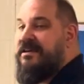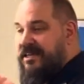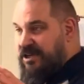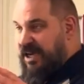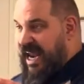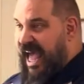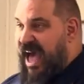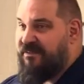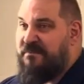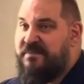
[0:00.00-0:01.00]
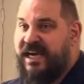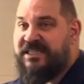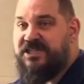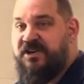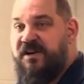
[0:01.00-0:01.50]
You're going to have a
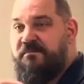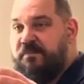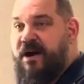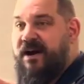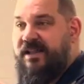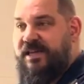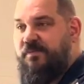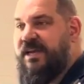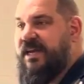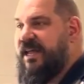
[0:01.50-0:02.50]
mixture of barley and wheat.